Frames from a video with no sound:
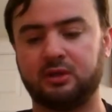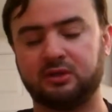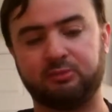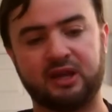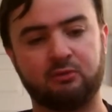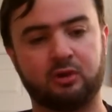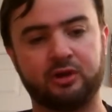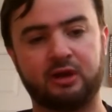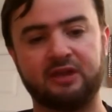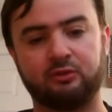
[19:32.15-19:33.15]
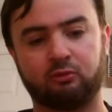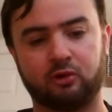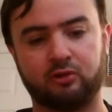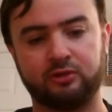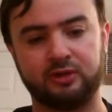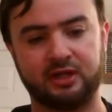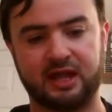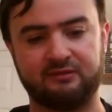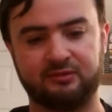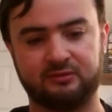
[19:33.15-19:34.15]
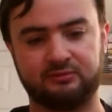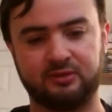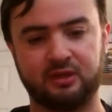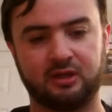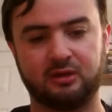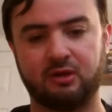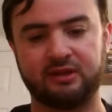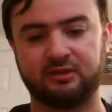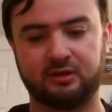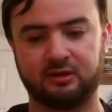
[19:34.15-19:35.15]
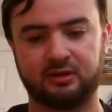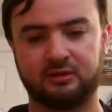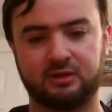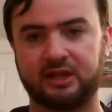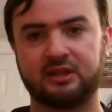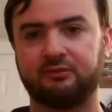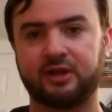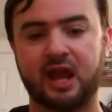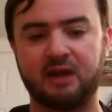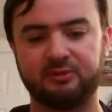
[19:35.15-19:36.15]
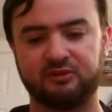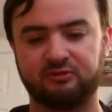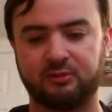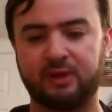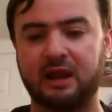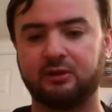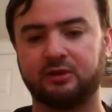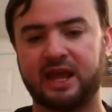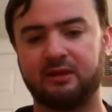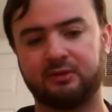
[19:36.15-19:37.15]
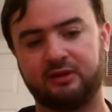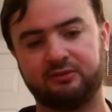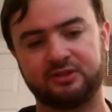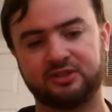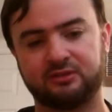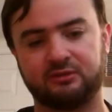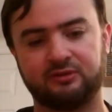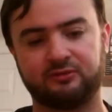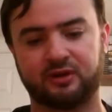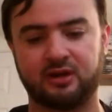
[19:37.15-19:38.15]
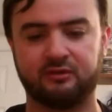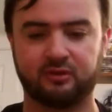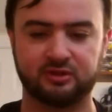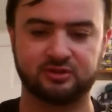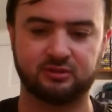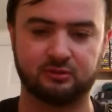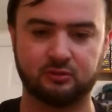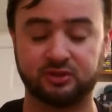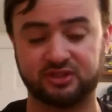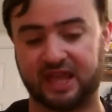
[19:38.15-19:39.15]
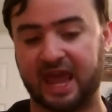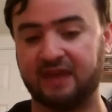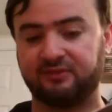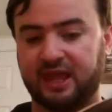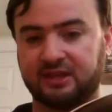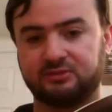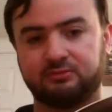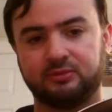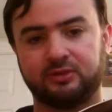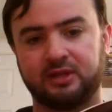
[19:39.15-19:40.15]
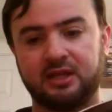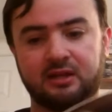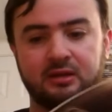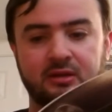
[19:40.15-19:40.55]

Depending where you're at in the world, you can go out there and collect every copy of the Paranoid album with every single different cover. It's so cool just to have that. It's really neat.